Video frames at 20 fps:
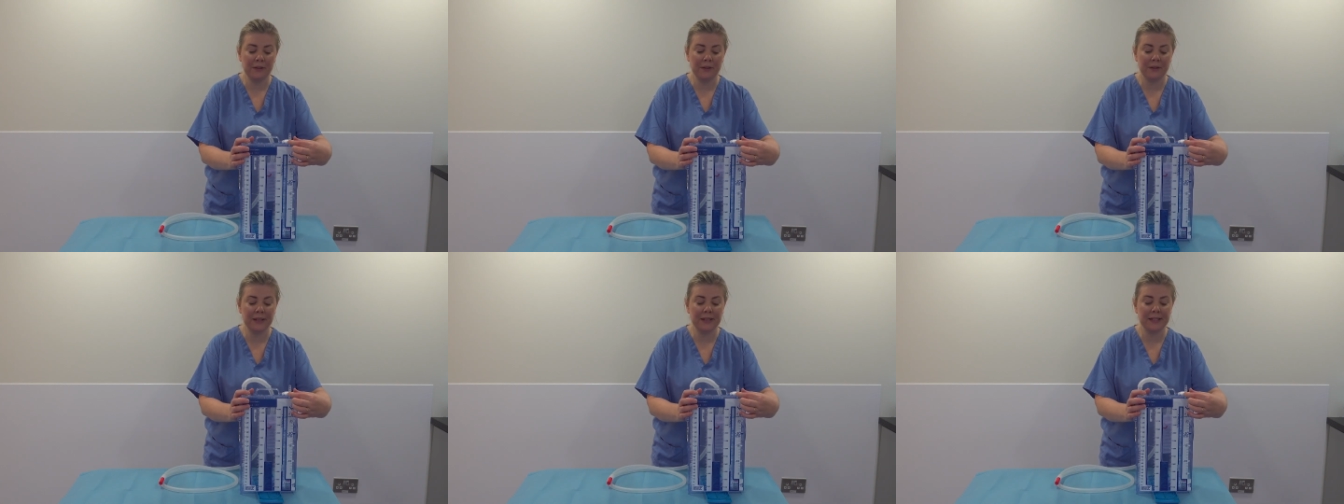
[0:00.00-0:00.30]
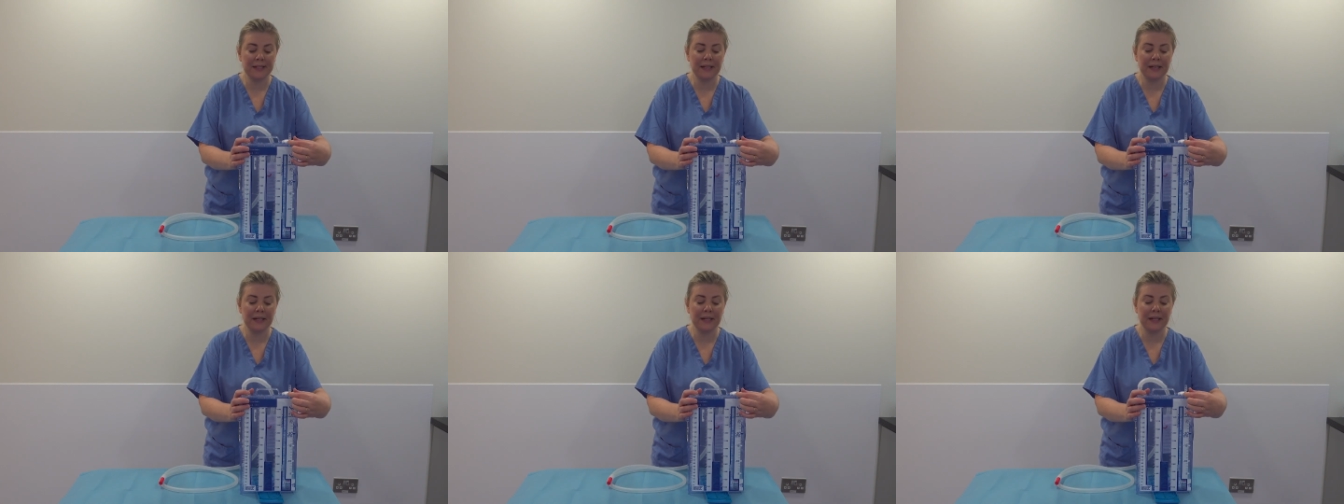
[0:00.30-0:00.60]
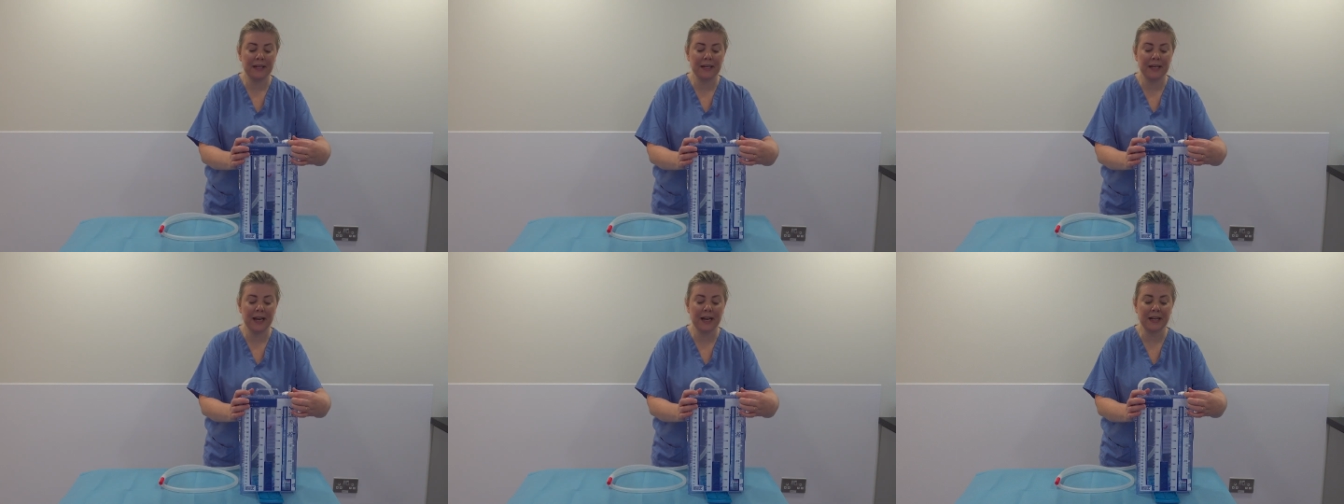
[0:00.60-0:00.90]
this little
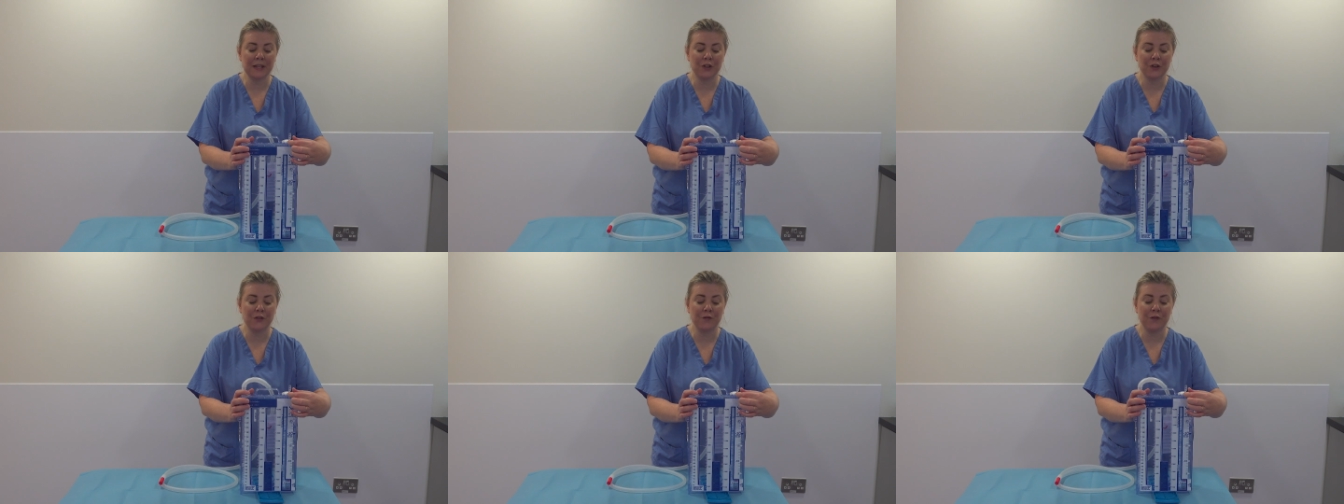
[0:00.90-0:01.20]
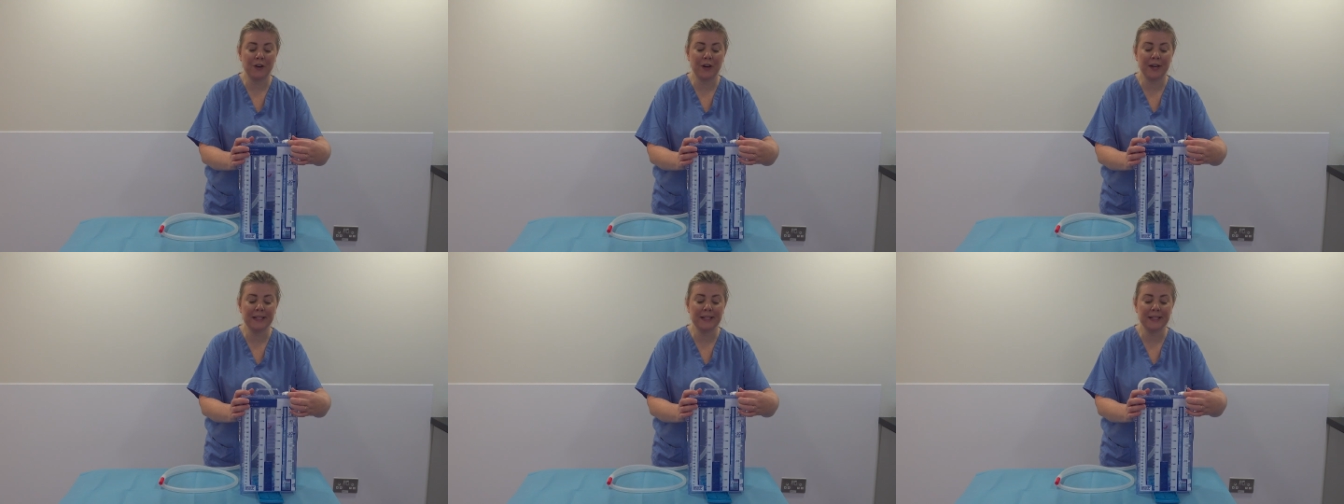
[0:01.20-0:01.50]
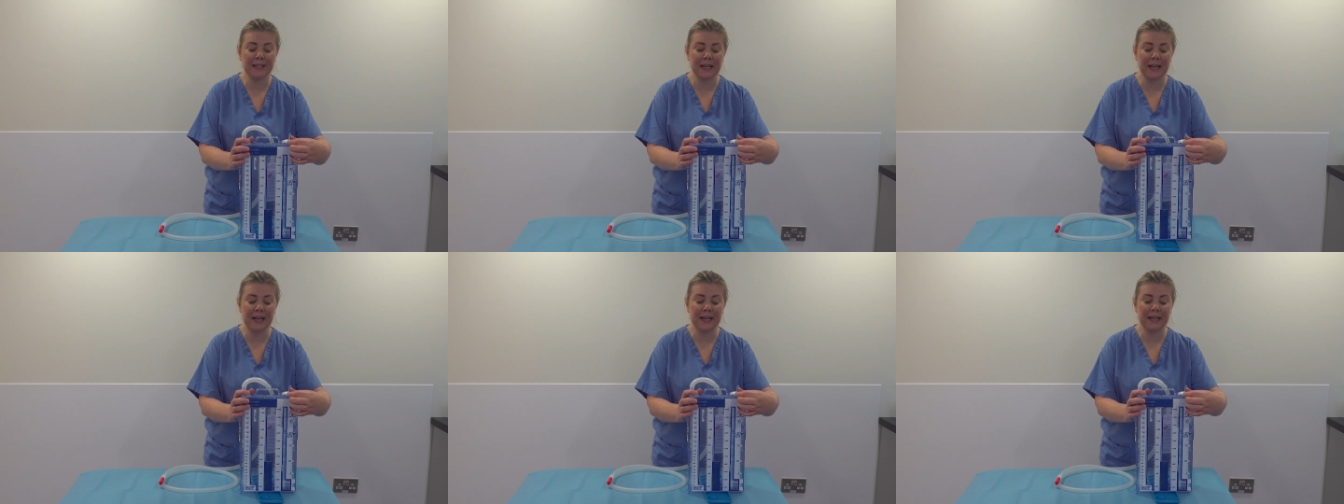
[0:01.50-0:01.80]
connector very
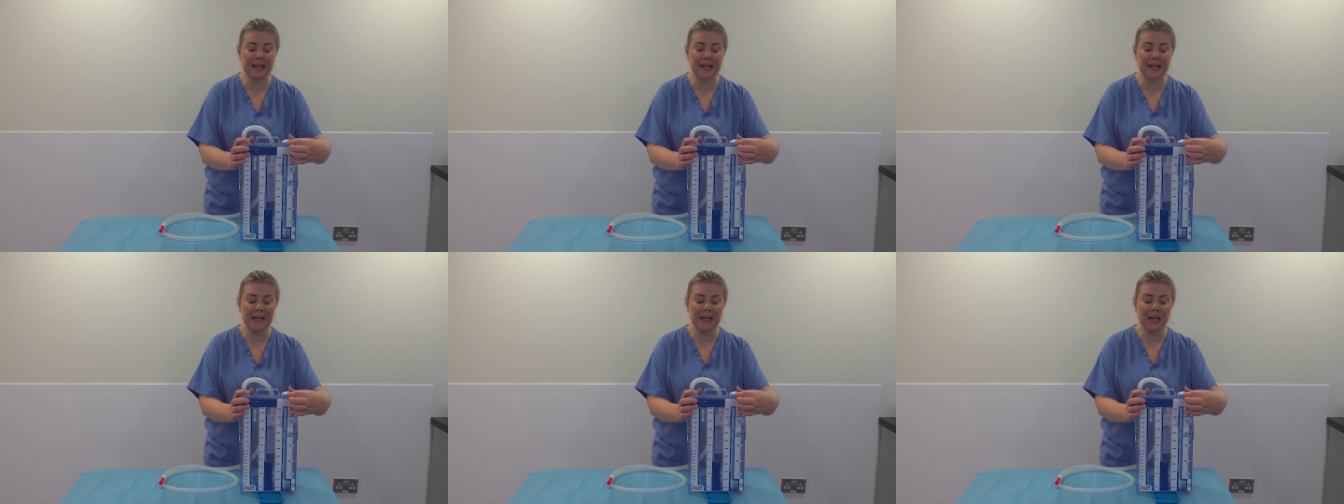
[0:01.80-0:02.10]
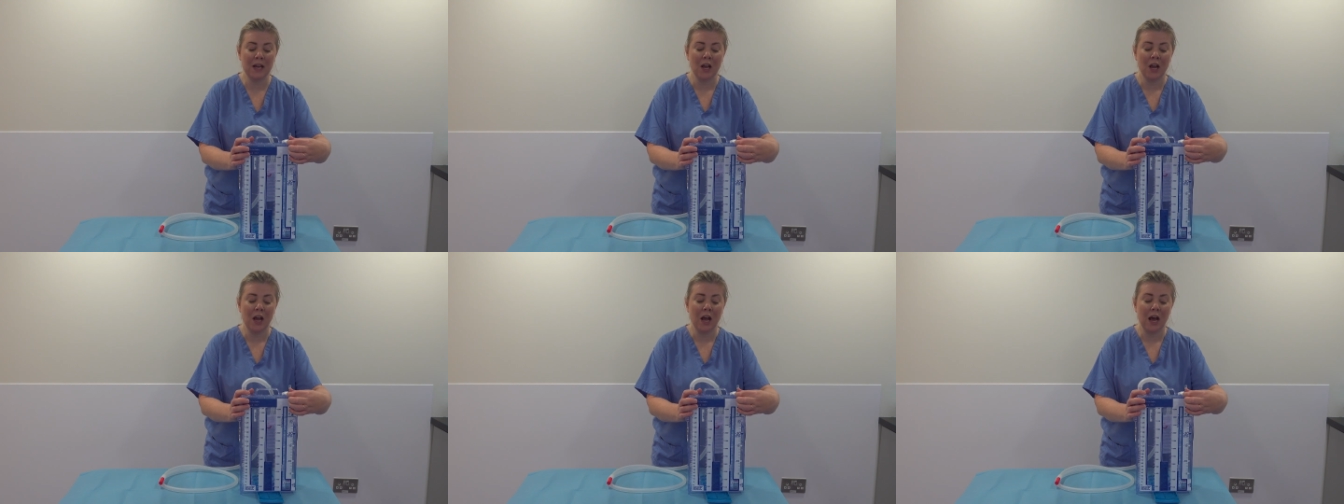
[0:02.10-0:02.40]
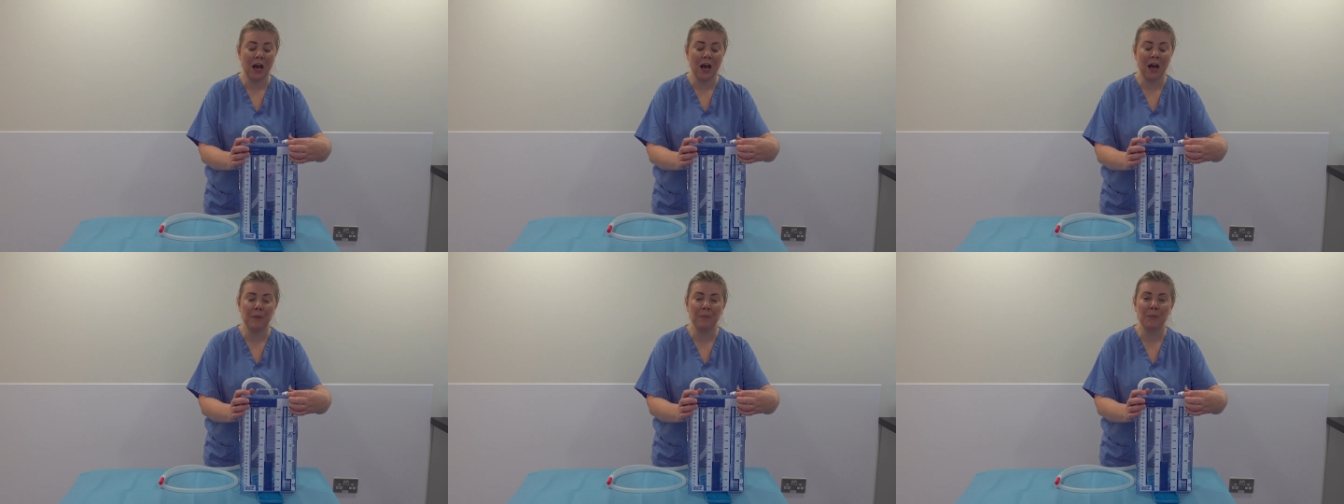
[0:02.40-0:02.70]
slightly
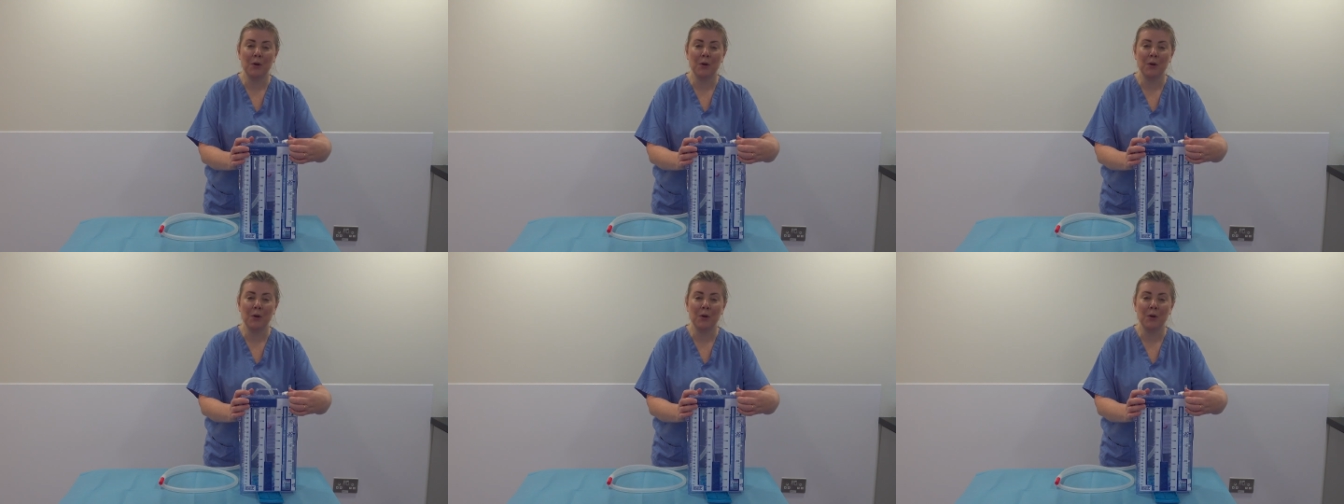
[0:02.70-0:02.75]
um,